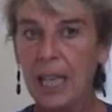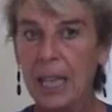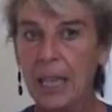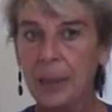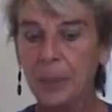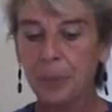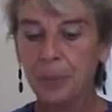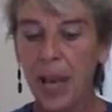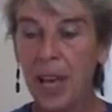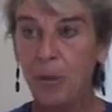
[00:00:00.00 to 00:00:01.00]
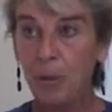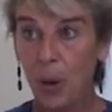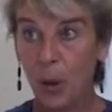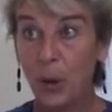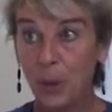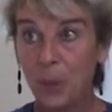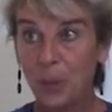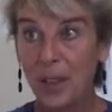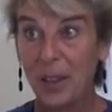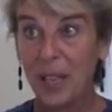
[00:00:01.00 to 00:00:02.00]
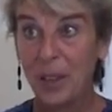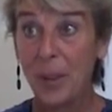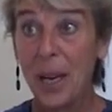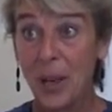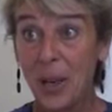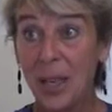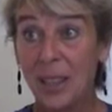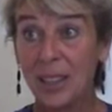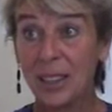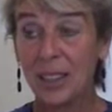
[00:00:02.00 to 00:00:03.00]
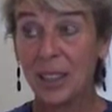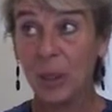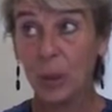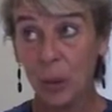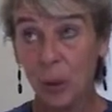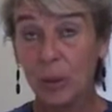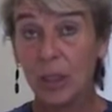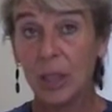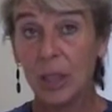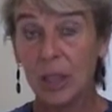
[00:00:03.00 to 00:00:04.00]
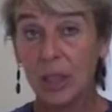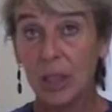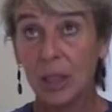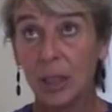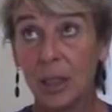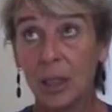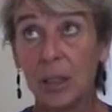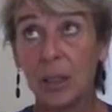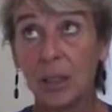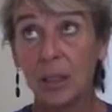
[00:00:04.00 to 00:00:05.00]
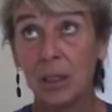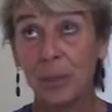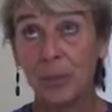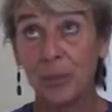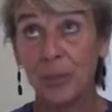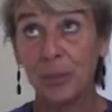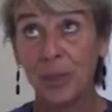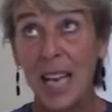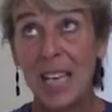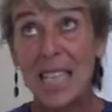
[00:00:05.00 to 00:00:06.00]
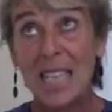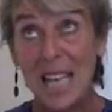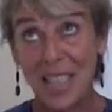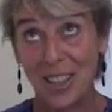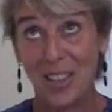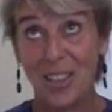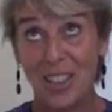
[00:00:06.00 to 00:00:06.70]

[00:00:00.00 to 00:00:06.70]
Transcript: um, I have a blog where I uh, wrote uh, an extended